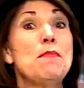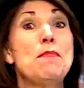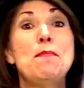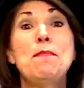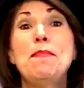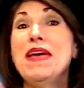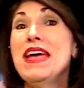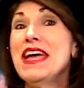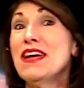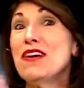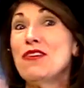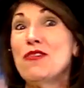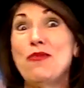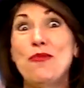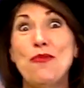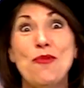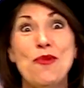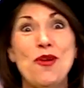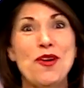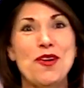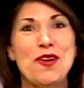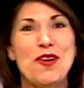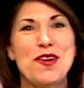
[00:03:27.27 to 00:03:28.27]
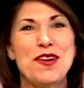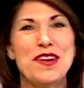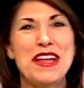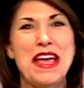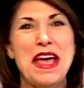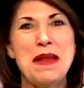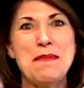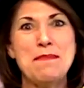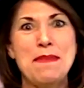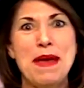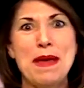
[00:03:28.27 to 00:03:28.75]
a big word,
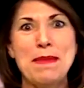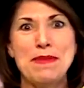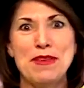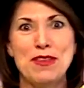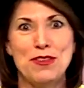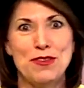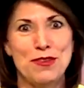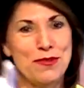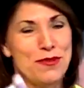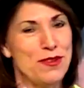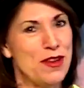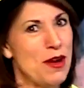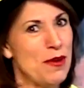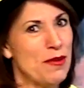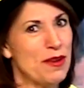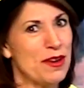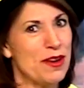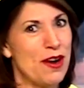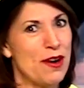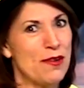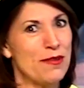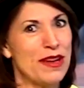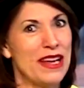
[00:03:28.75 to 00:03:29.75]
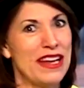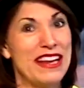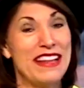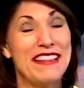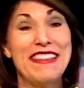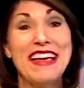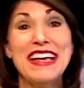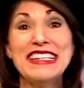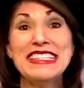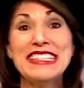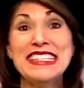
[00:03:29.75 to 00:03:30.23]
and maybe you know it already.
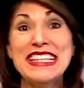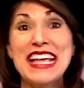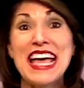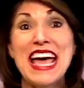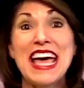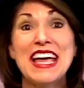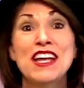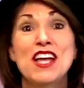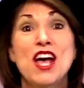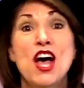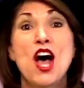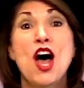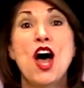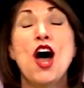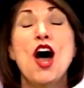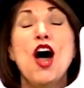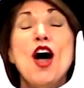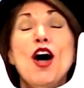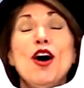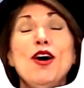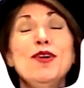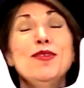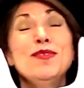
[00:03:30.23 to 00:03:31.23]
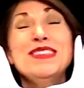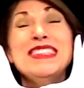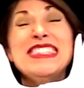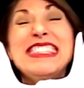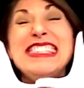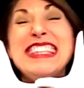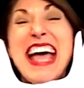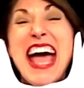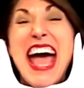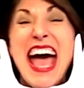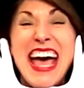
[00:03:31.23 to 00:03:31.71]
They said,
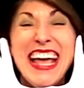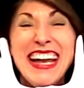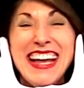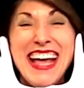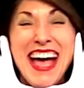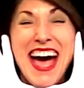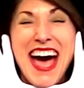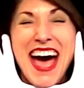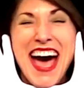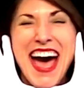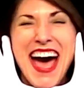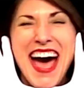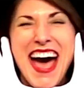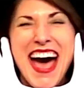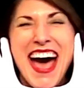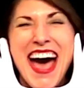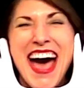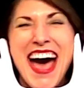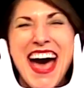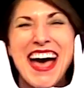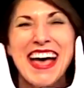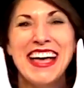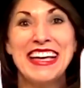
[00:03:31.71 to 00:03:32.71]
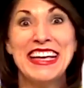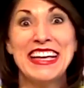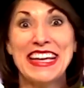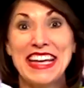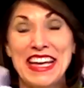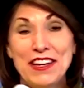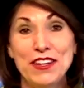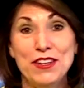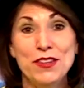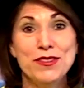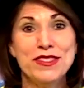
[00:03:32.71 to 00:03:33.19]
Hosanna!
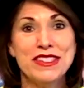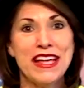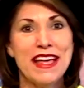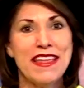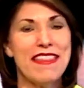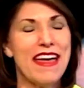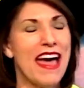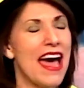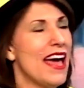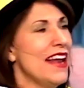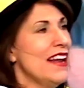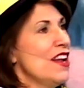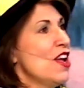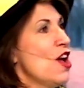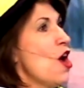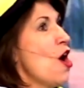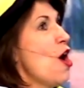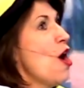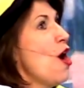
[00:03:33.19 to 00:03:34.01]
Can you say that?